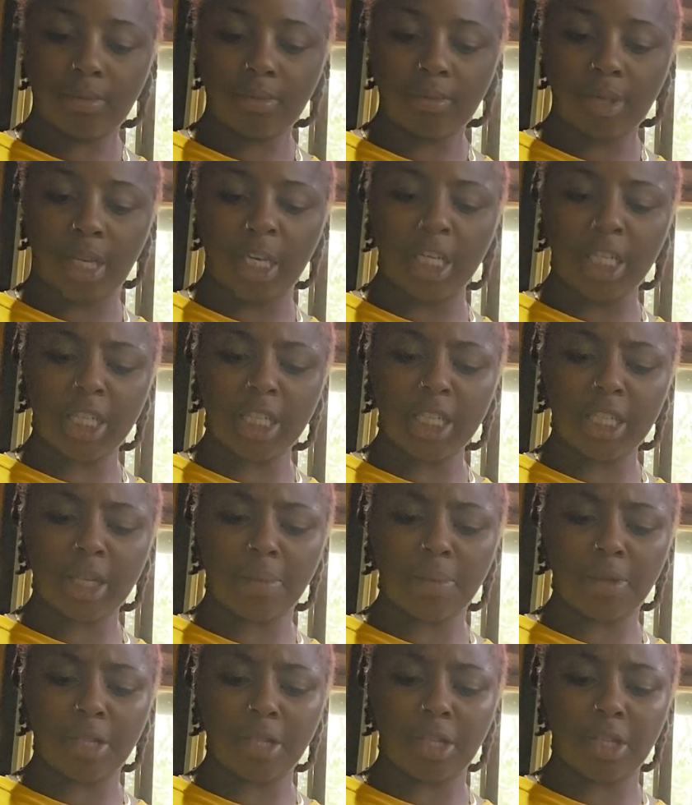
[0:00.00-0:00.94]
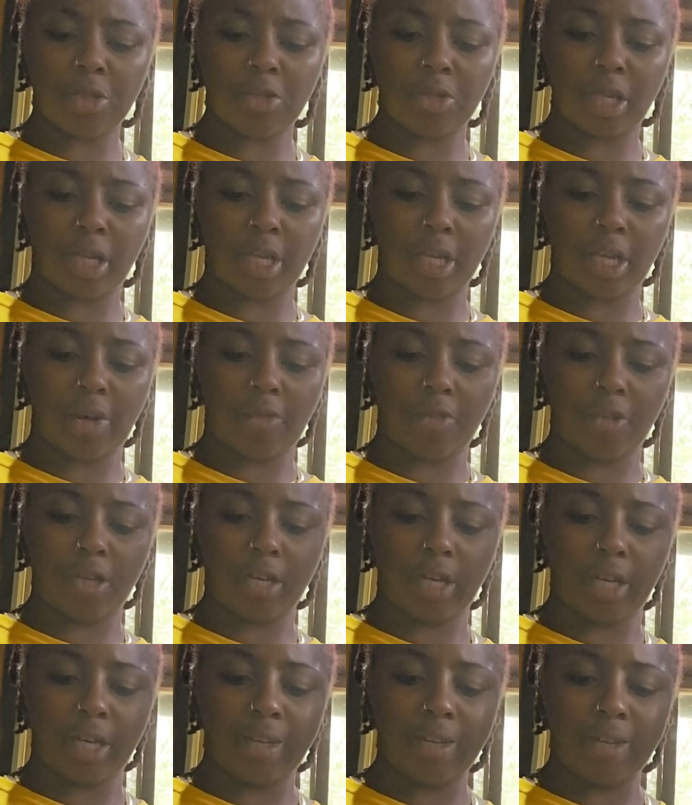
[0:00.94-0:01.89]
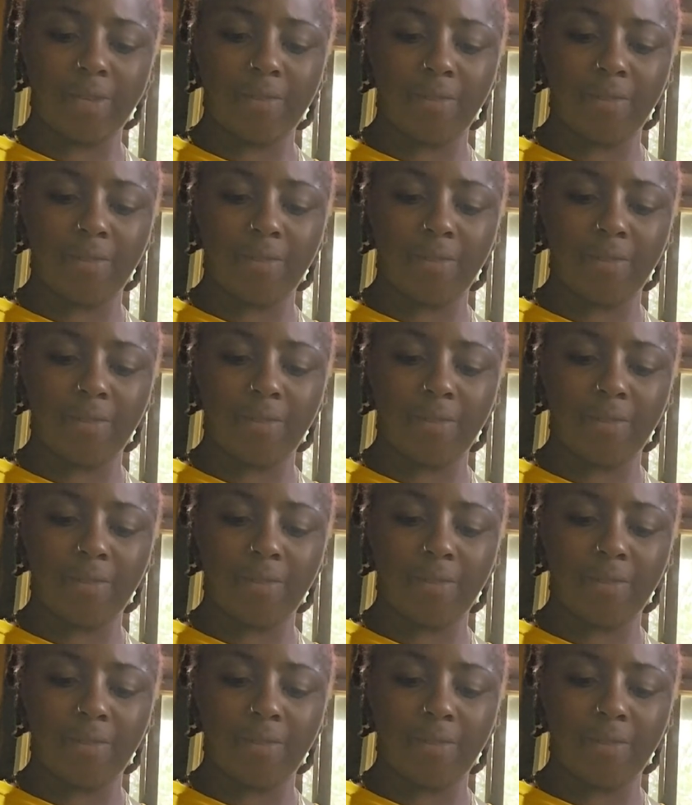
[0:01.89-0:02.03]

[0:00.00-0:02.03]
And is this something that you take every day?